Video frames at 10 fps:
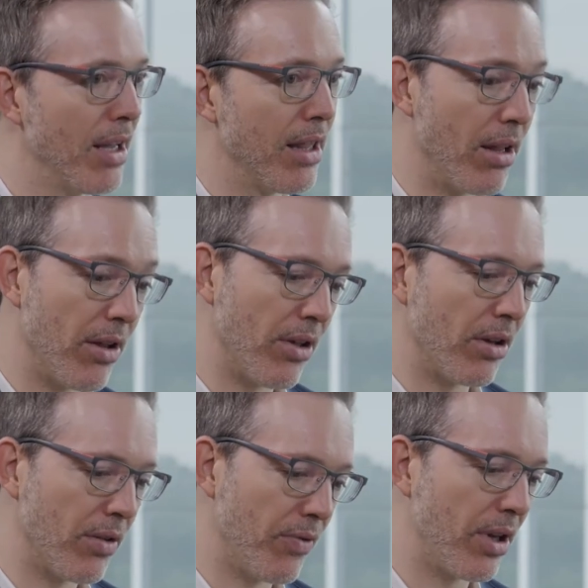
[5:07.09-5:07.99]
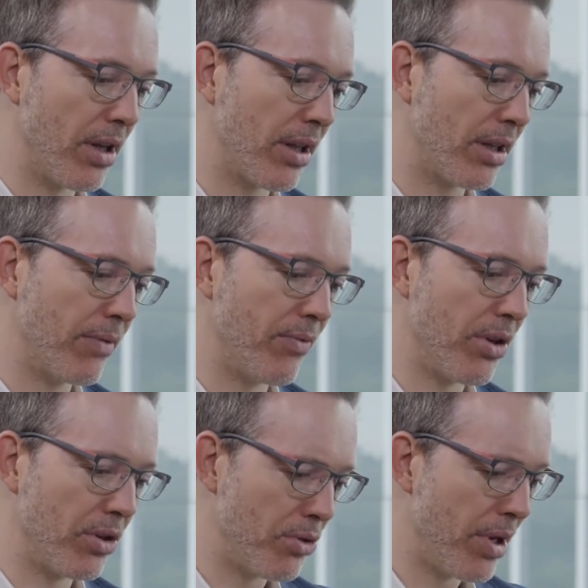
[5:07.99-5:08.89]
the
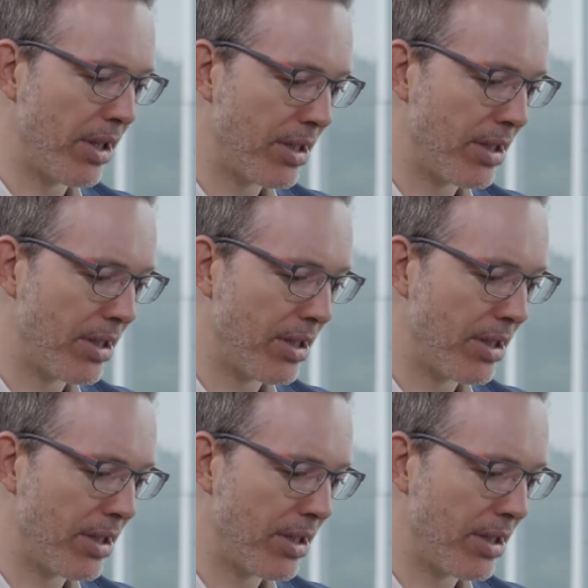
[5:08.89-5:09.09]
doing the